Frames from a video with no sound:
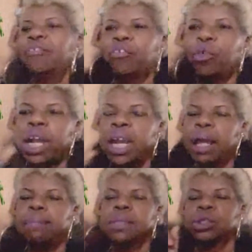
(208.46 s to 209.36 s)
avoiding
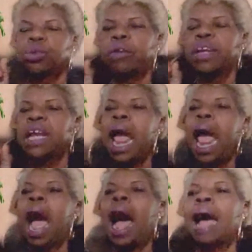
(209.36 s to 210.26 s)
him, Miss Lori.
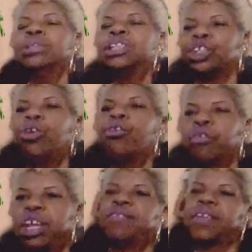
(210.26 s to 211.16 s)
I'm still
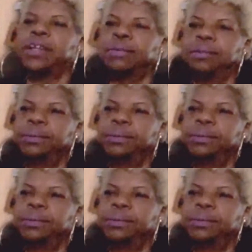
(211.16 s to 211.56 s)
grieving.